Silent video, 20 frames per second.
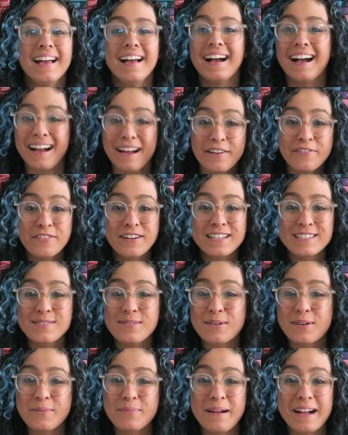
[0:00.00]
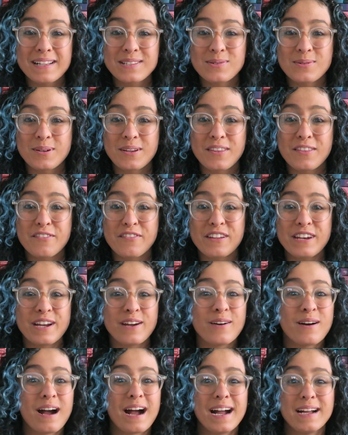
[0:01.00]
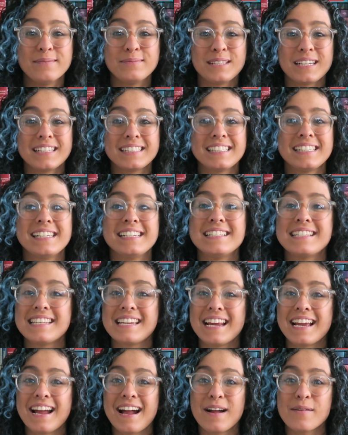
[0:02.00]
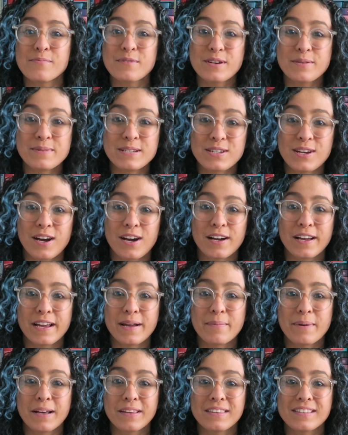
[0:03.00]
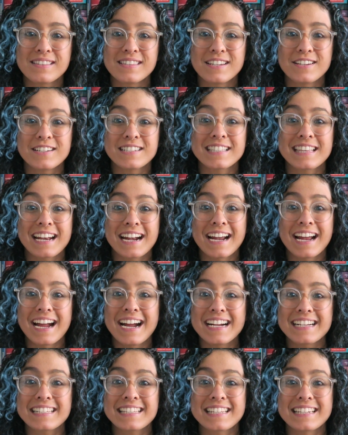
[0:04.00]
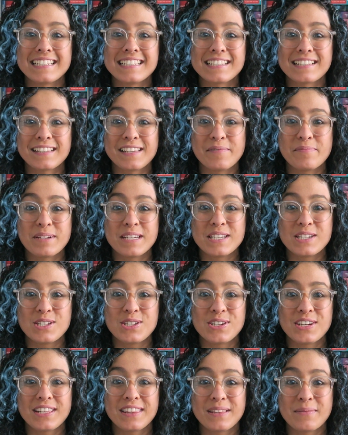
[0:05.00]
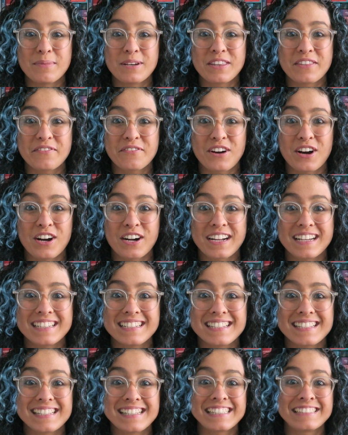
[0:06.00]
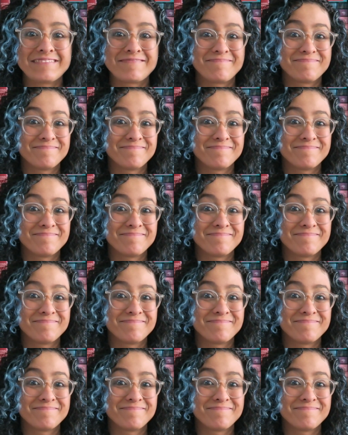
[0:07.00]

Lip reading: Hi friends, welcome back to another video. I'm Tati, and today I'm going to be talking about the series that I accidentally binged in the month of August.